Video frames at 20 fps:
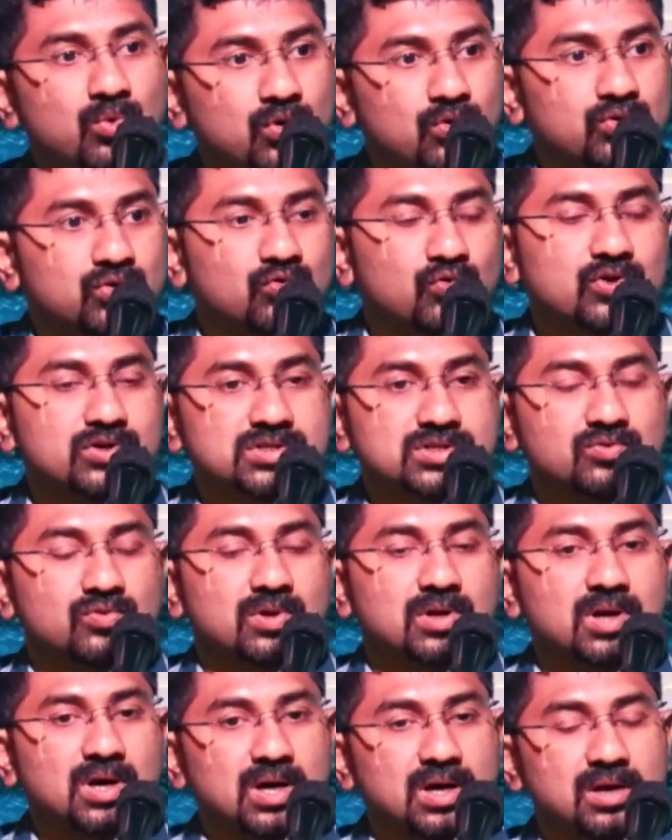move towards
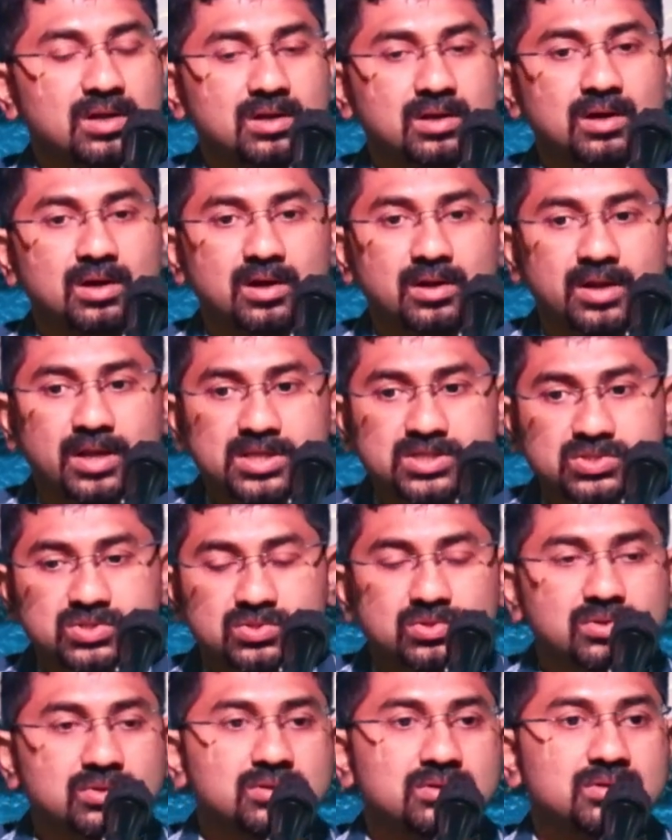your car or as
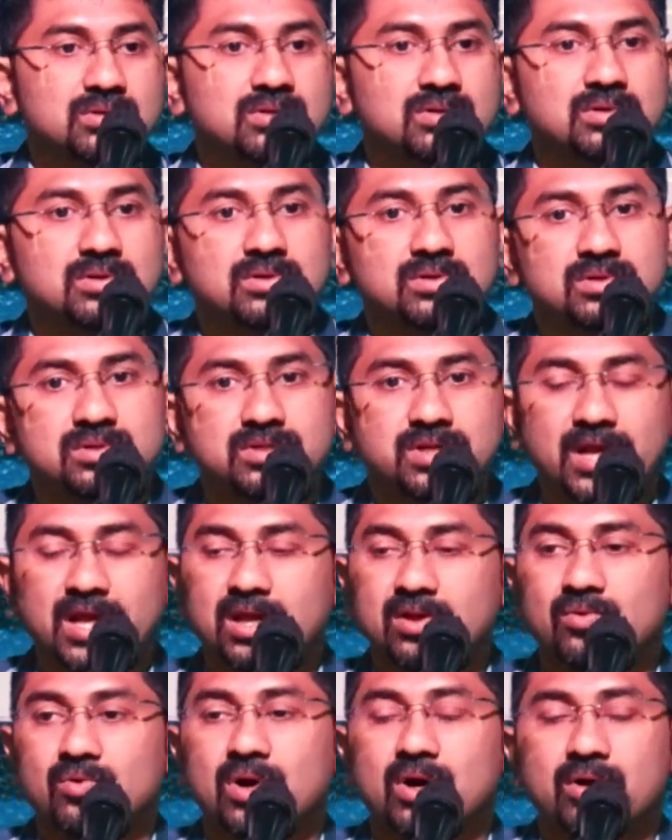you
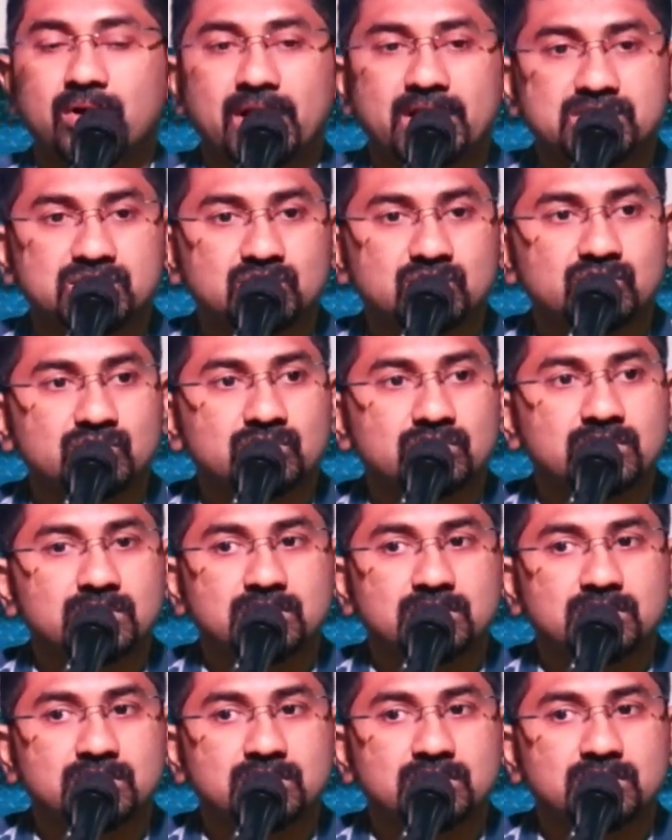drive or as you